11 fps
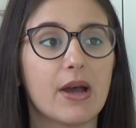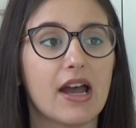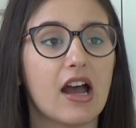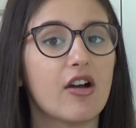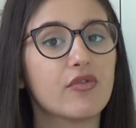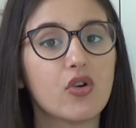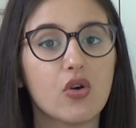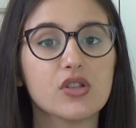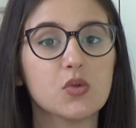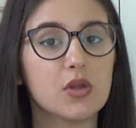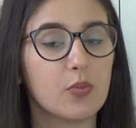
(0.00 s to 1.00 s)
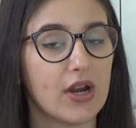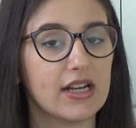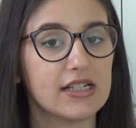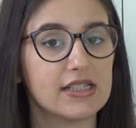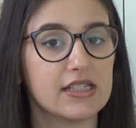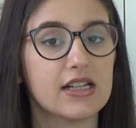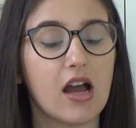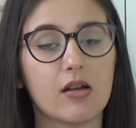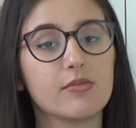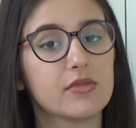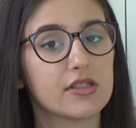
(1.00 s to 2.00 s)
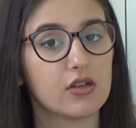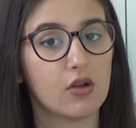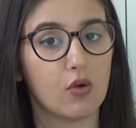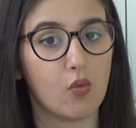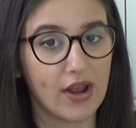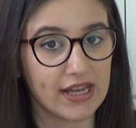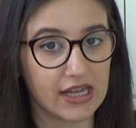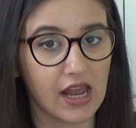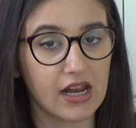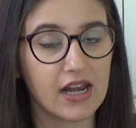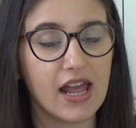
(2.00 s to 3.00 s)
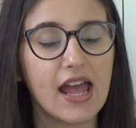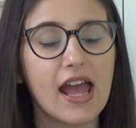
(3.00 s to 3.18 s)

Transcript: but of course with pregnancy comes weight gain.